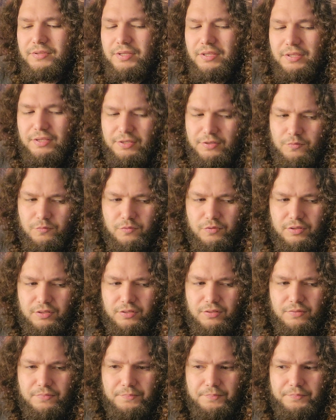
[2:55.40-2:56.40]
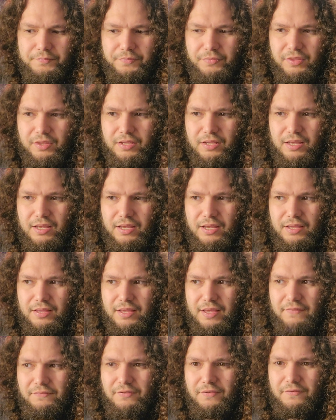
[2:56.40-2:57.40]
in this one and
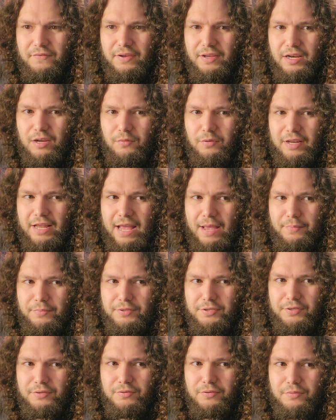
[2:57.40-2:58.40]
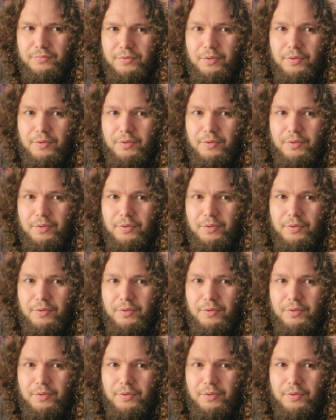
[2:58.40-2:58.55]
they have to find out what happened to him.